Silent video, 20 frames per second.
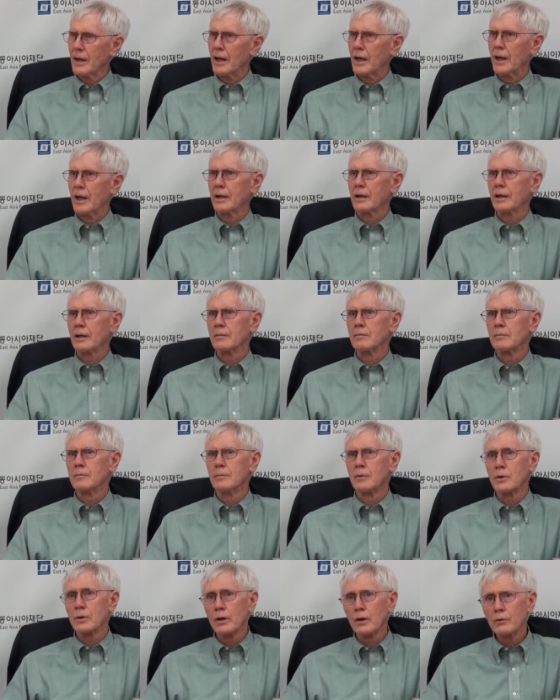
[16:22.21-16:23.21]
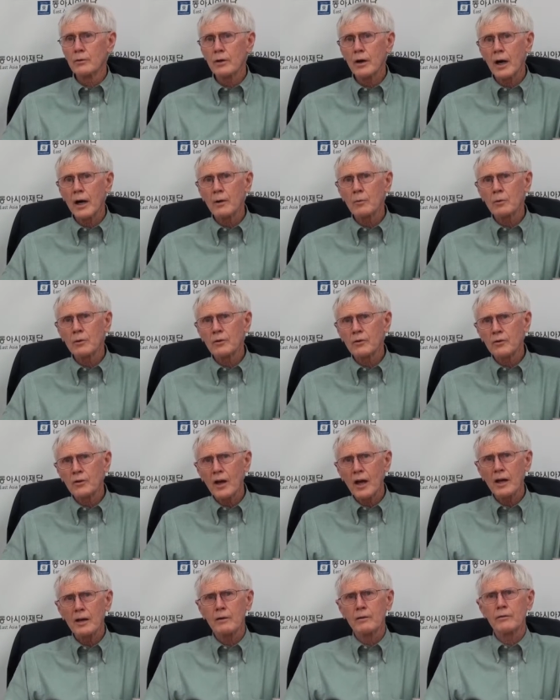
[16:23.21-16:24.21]
And moreover, I would
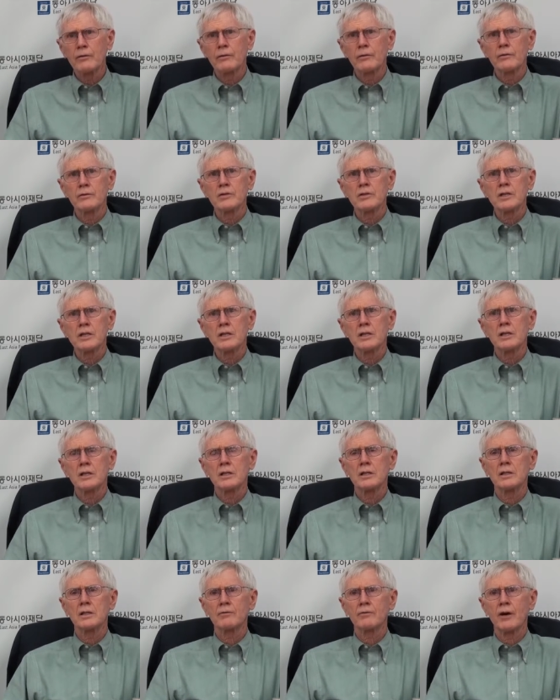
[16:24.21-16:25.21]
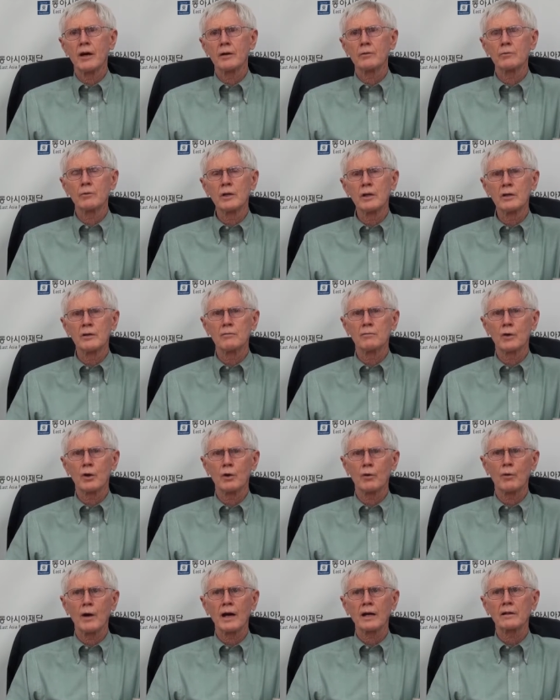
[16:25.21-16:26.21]
say if I read him
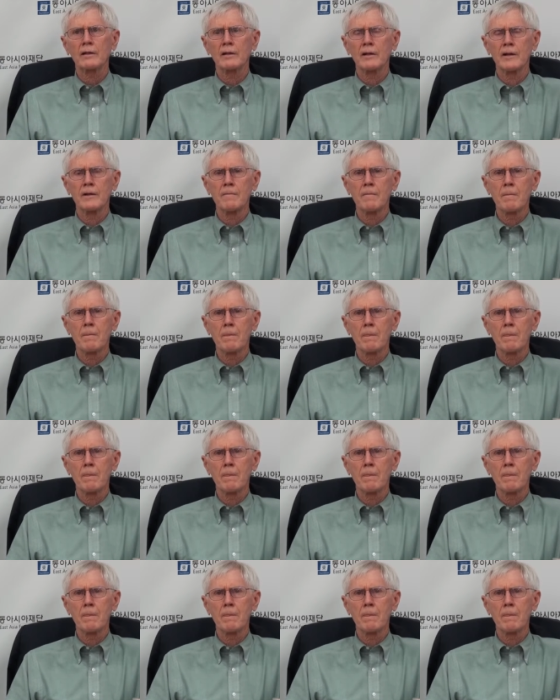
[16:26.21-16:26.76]
correctly,